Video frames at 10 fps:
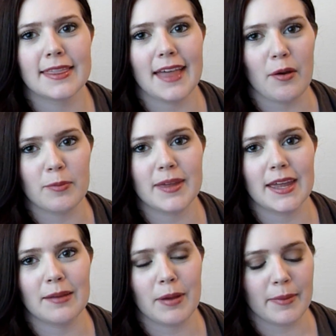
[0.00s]
That would
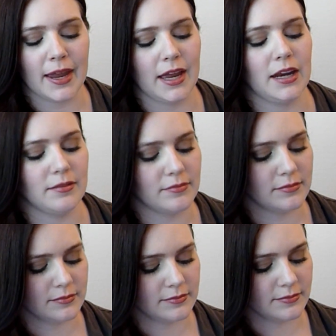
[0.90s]
be my main
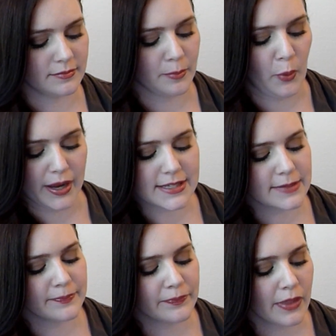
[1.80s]
point.
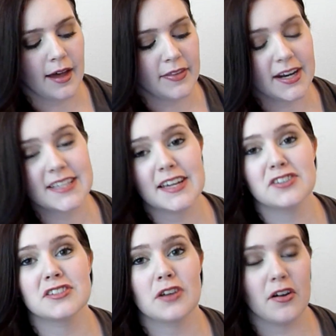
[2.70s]
The next
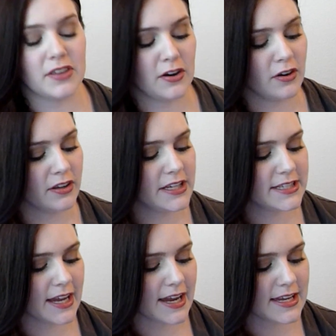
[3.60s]
section is called the early
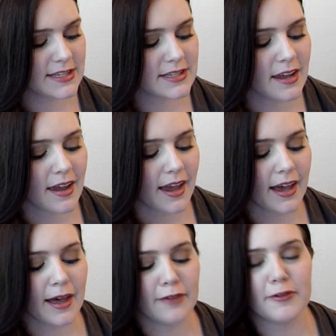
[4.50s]
days.
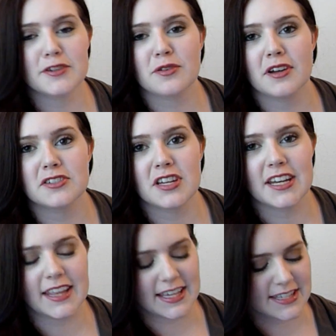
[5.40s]
The first question
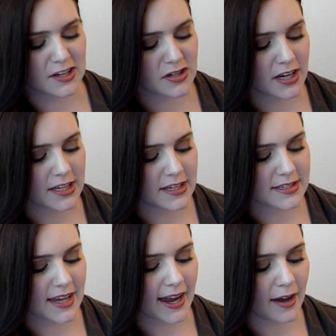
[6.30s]
in that section
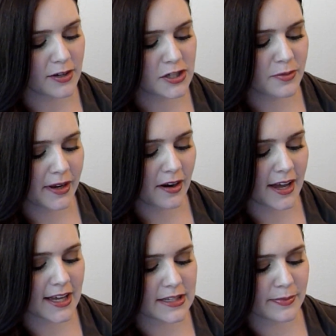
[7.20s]
is, how did you meet your
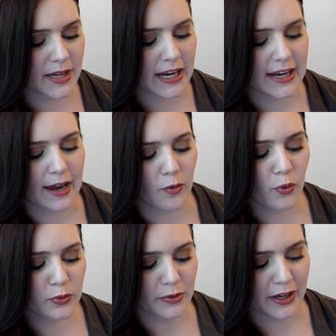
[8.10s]
husband and how
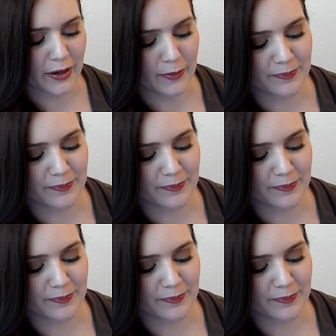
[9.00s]
old were you?